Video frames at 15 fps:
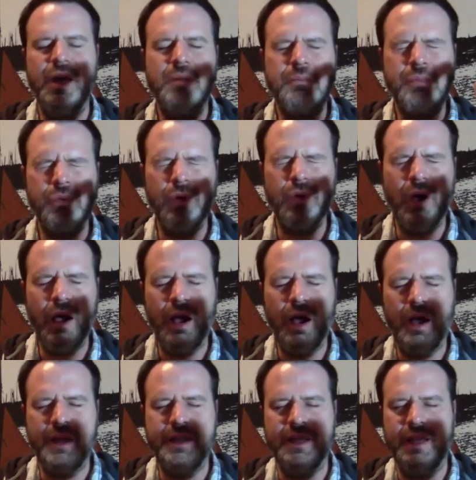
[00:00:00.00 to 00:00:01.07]

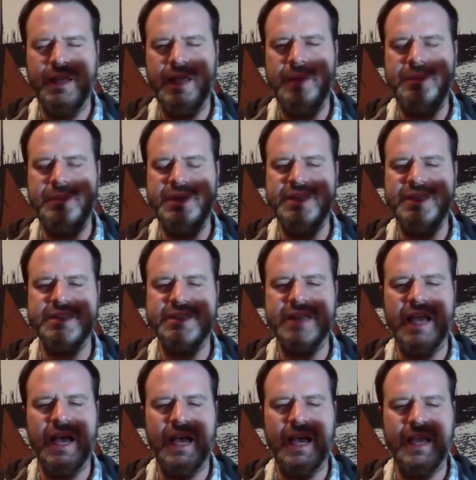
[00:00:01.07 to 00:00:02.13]
broad empty
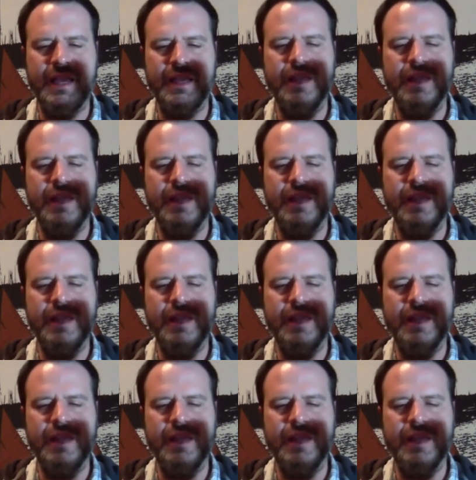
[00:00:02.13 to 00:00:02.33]
sky,